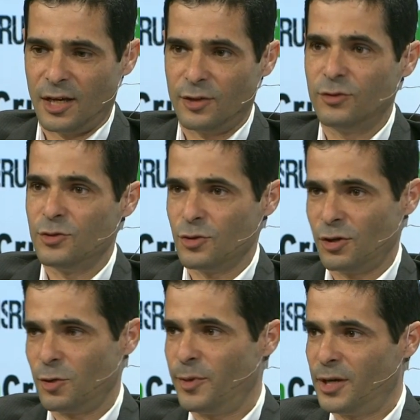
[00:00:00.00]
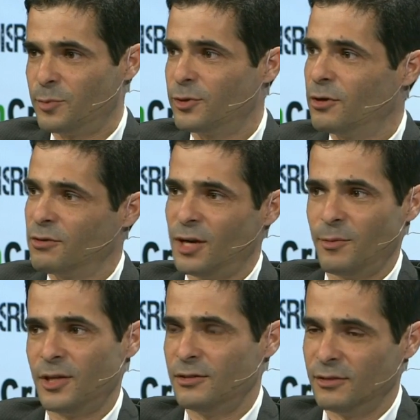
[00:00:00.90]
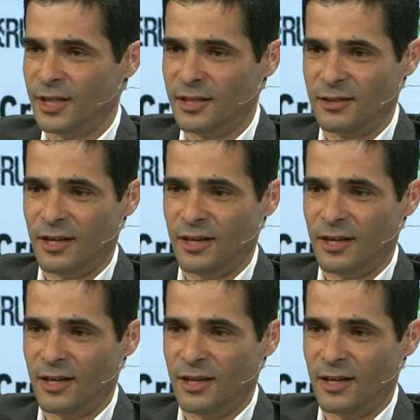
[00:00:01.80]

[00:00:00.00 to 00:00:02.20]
to join our beta program, and you'll get